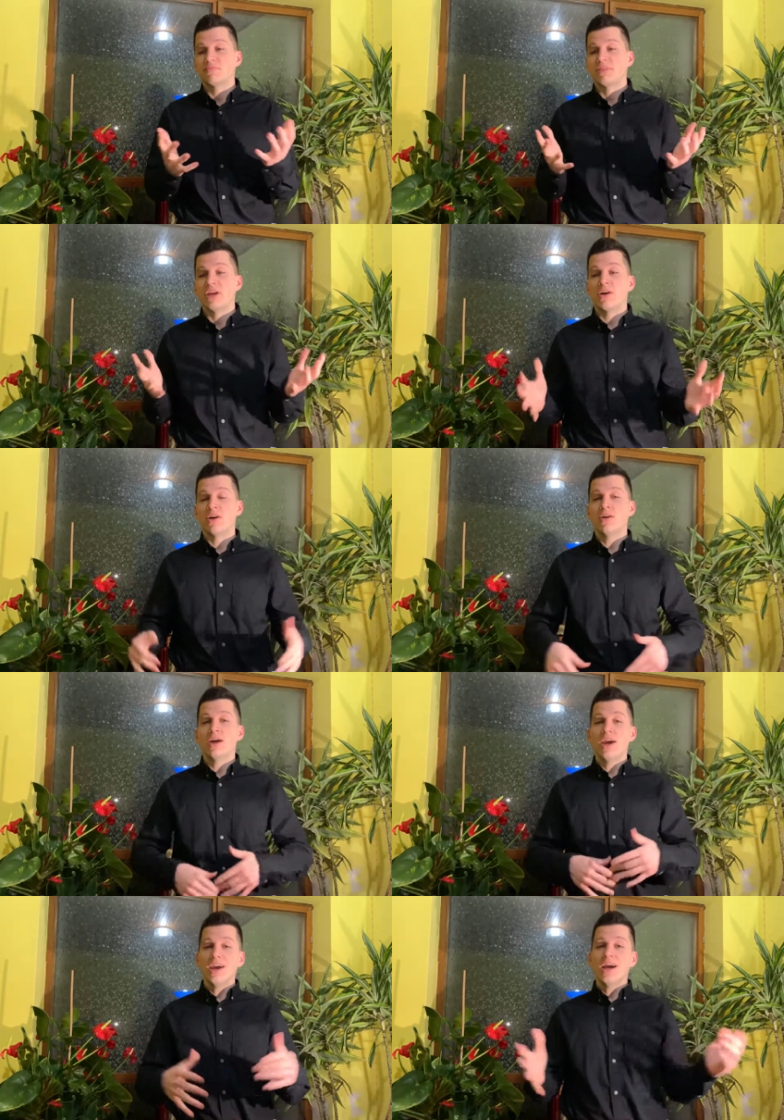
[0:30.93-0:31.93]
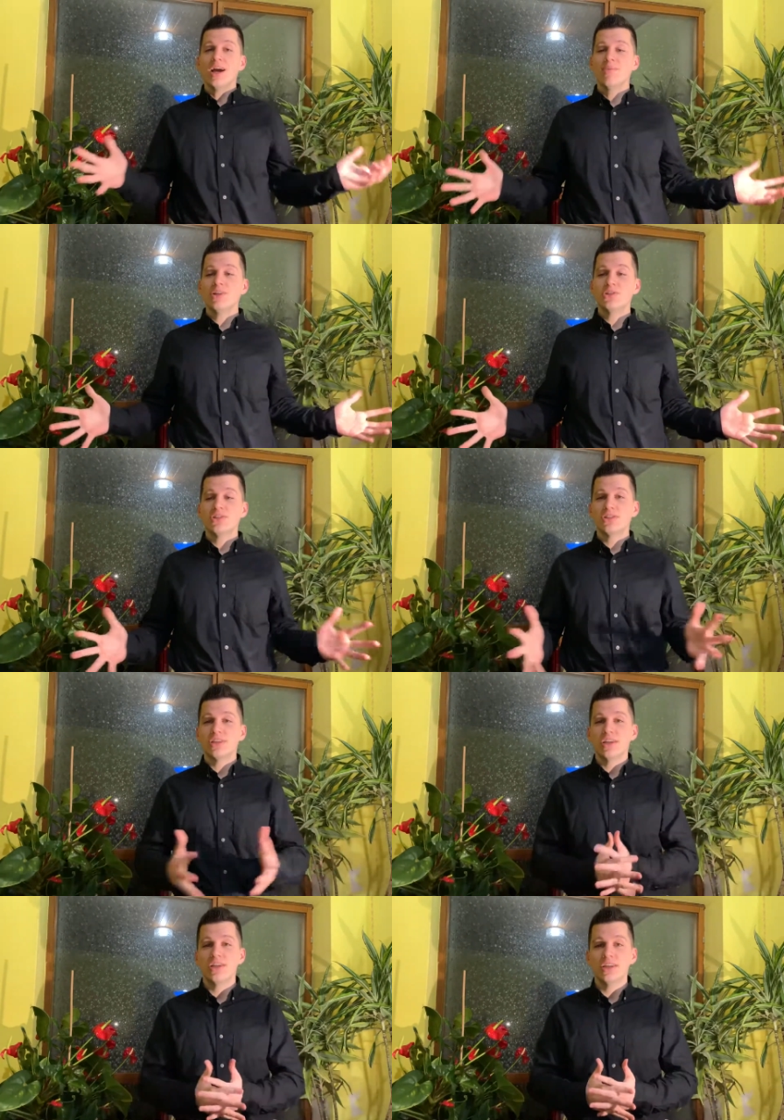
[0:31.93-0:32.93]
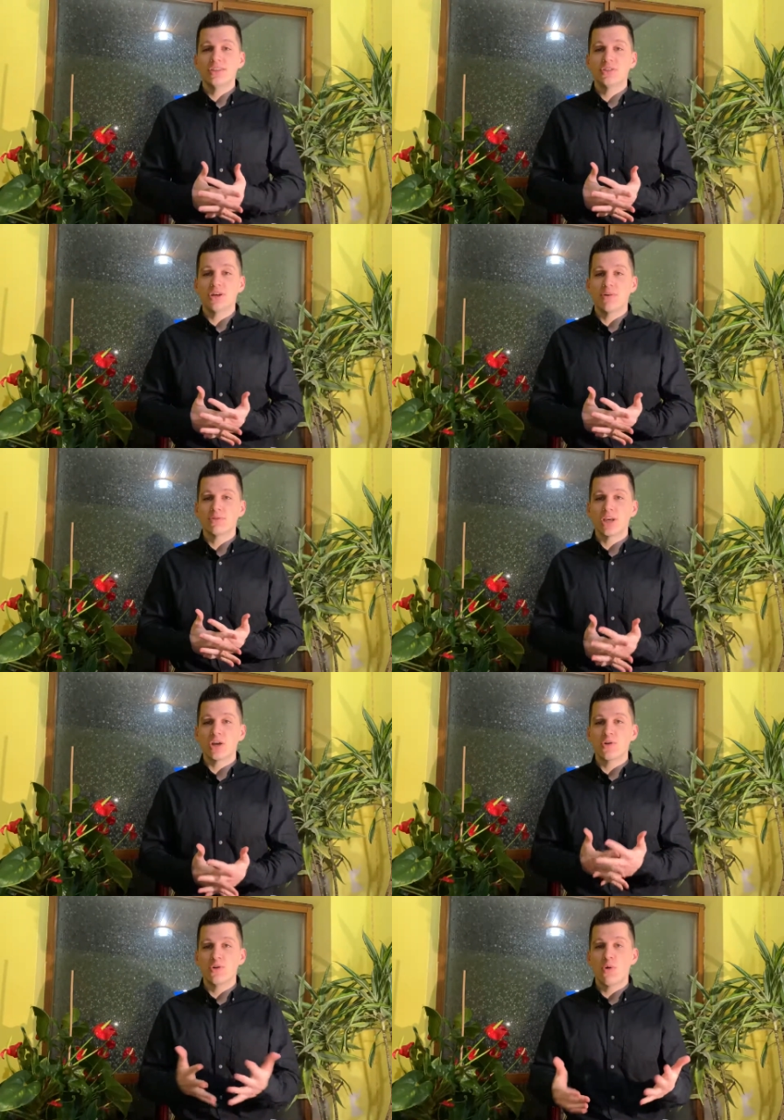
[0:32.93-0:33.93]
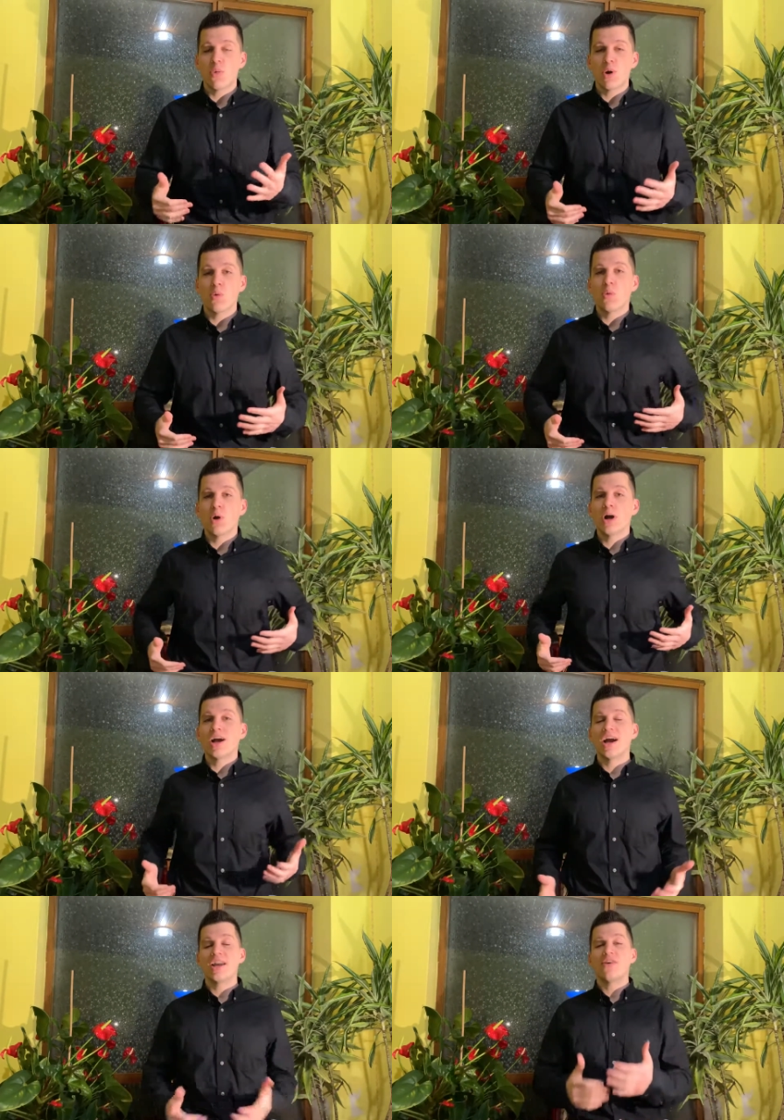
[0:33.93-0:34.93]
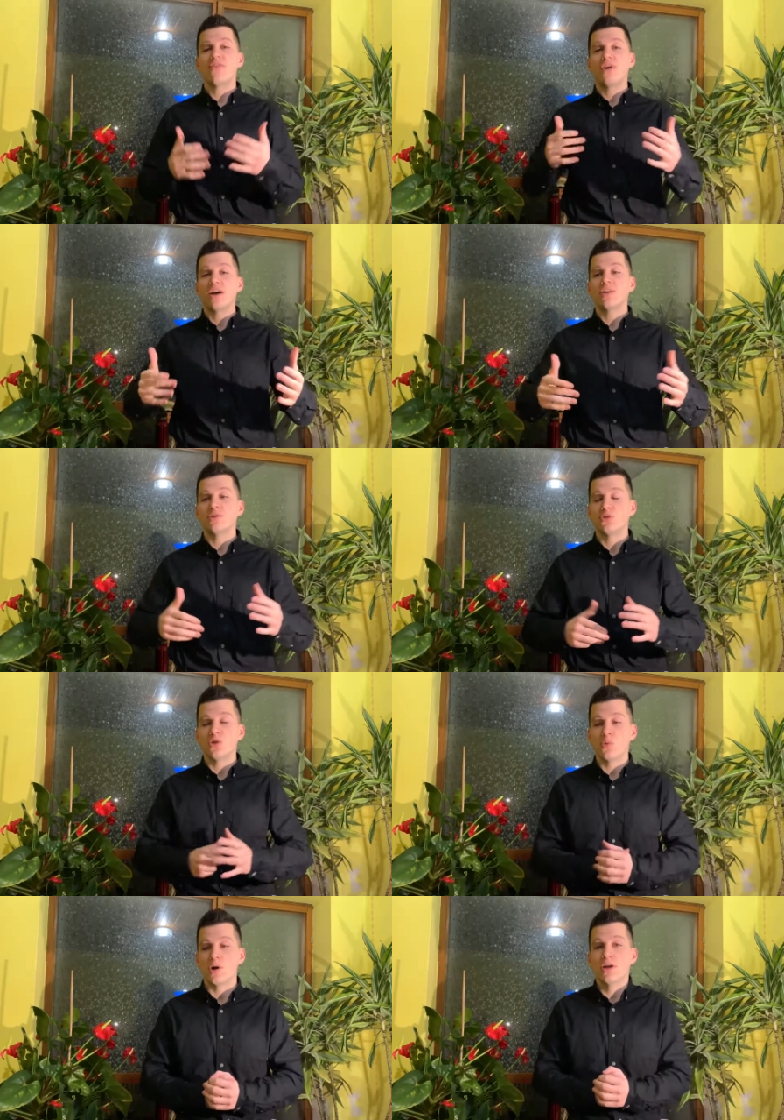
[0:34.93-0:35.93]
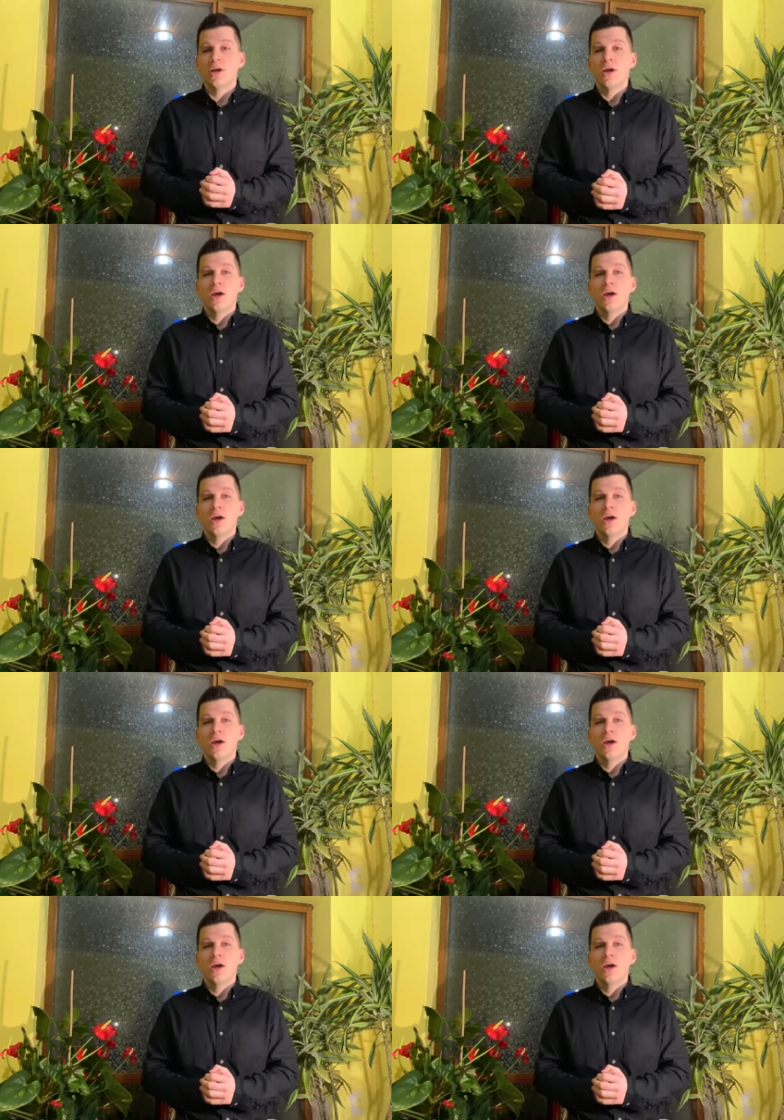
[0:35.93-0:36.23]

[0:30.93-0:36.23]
they all, hey, I'm interested in, so I was like, cool, well, what kind of funnel do you want?